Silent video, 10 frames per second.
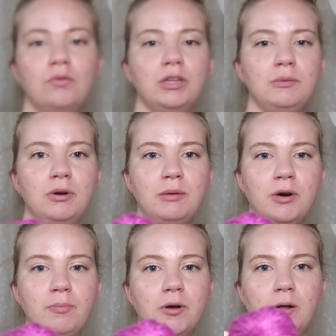really pretty
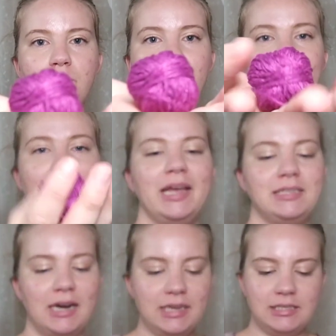purple.
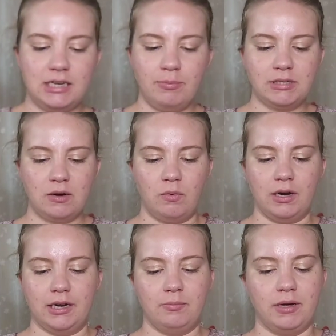It's not as deep as I
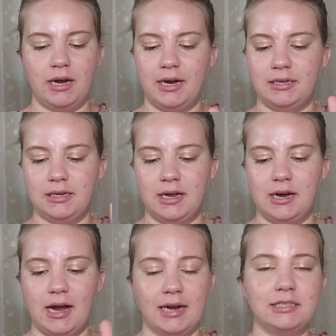wanted, but I
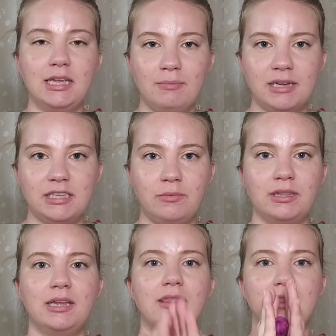decided not to keep messing
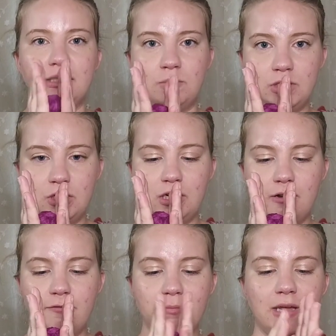with it. This was good
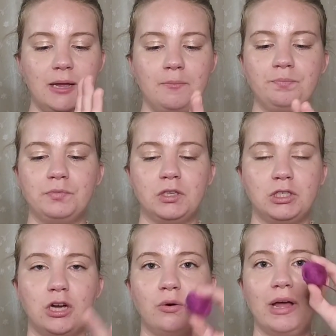enough for me.
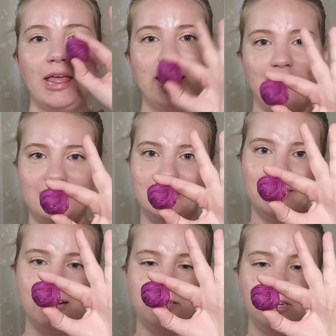So this is
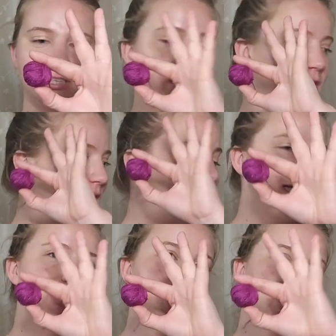the contrast color. It's
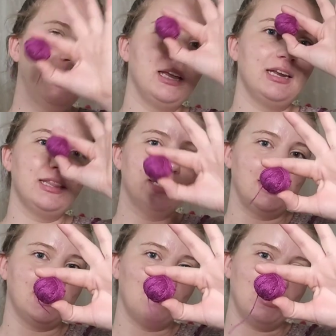Lindy Chain that
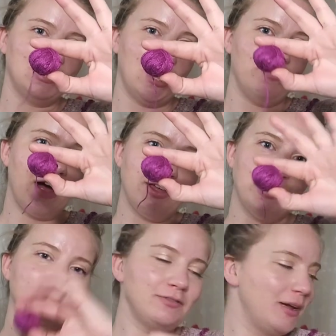I dyed myself. I thought
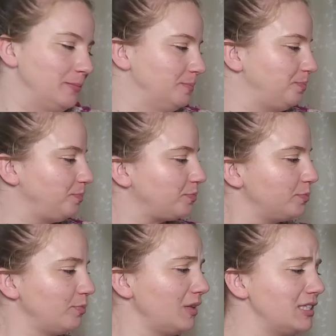that was fun
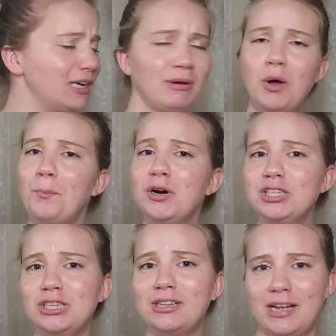to have my own
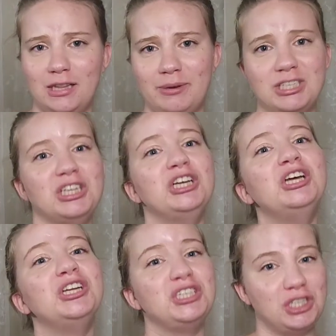personal element
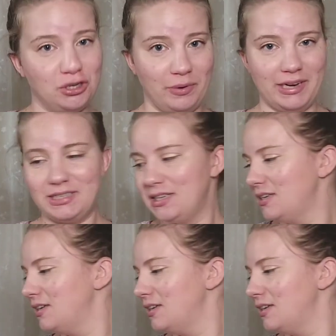to it.